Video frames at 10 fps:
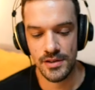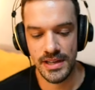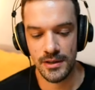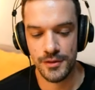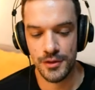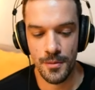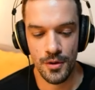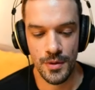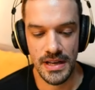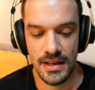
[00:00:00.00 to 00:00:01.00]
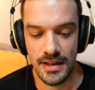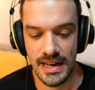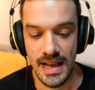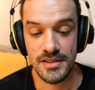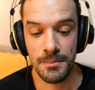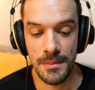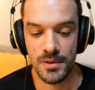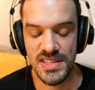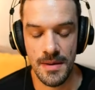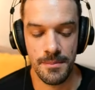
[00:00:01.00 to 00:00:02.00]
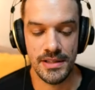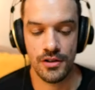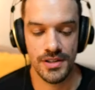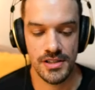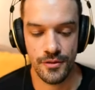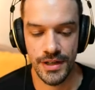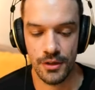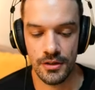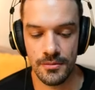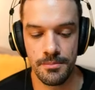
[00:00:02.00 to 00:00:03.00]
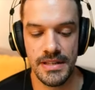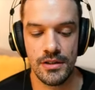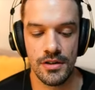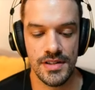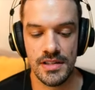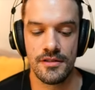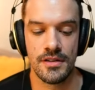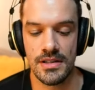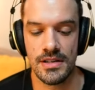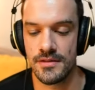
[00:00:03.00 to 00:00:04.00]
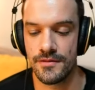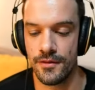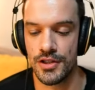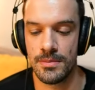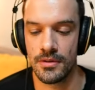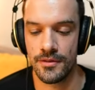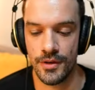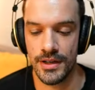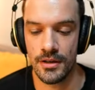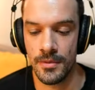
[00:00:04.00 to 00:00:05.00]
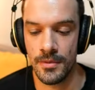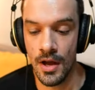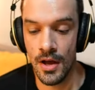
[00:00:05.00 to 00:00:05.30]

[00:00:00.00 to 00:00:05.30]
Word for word: as a kind of summary, like some people say Bitcoin is freedom, Bitcoin is, is fungible freedom,